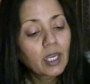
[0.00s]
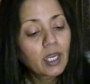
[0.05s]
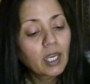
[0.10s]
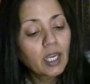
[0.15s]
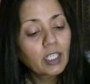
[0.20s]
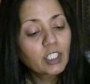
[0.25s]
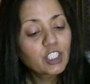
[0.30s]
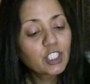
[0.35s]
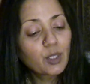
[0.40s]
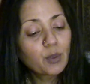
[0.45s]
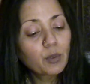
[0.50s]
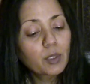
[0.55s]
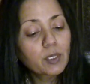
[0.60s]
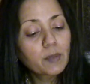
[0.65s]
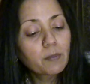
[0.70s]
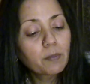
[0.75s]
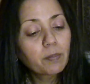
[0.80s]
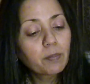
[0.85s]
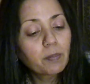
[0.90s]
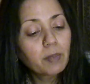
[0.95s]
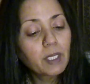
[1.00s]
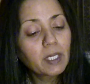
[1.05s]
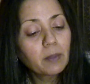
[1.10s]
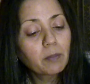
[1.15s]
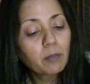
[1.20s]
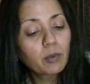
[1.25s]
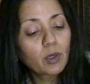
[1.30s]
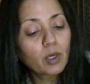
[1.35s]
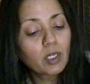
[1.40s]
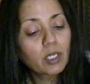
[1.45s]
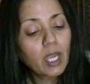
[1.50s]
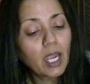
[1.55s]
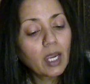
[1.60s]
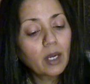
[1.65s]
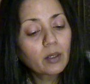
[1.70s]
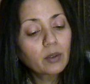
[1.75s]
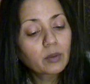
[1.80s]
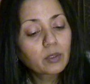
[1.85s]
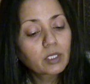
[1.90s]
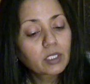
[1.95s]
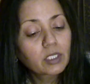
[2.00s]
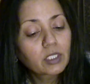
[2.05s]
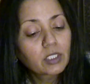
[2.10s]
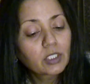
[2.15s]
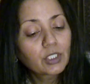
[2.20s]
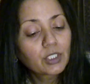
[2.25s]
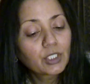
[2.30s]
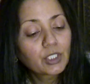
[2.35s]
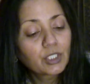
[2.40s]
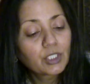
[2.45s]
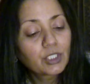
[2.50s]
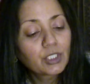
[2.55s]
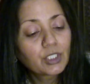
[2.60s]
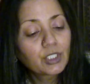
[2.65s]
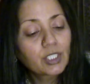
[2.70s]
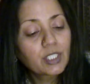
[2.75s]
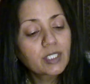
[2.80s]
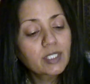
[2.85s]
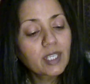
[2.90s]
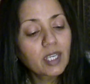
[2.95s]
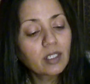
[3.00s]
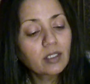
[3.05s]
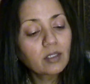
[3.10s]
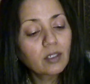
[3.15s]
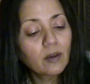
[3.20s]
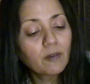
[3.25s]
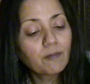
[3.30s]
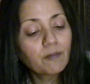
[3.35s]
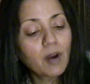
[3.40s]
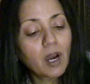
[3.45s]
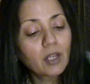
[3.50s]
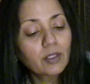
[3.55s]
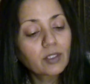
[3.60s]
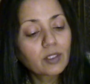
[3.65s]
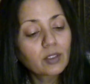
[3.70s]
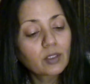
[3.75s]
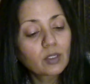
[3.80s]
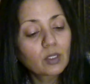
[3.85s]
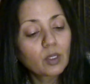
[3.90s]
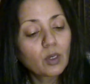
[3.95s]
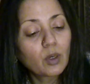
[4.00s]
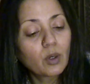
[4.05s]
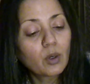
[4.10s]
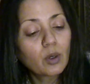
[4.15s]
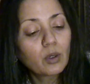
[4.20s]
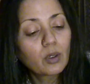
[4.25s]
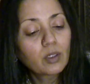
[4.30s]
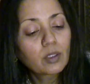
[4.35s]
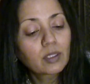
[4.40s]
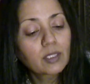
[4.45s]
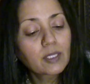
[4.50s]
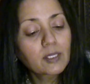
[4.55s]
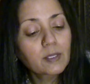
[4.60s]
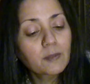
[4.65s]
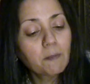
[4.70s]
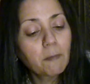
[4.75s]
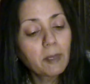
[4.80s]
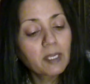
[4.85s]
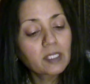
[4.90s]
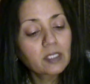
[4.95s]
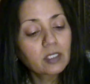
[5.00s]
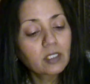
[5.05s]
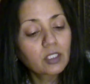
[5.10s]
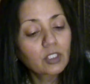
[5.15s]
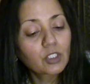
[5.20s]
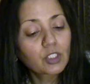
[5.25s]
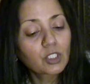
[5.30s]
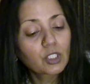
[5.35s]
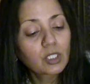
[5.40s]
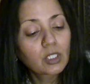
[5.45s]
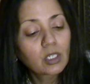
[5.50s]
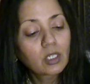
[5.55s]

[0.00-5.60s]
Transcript: As she was being brought out, she sent her father-in-law this message,